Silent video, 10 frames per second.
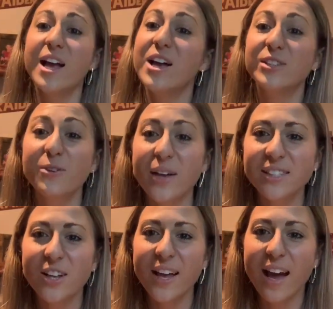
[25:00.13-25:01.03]
So that's
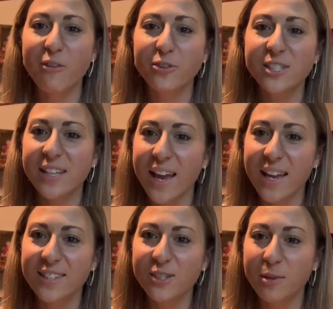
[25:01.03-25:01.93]
all I have for today
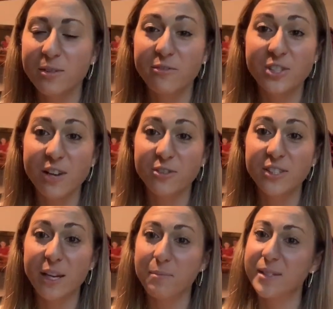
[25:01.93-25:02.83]
in terms of general
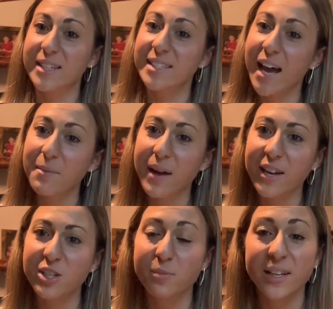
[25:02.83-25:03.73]
tips and time
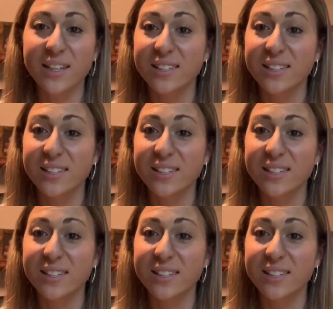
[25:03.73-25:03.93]
management and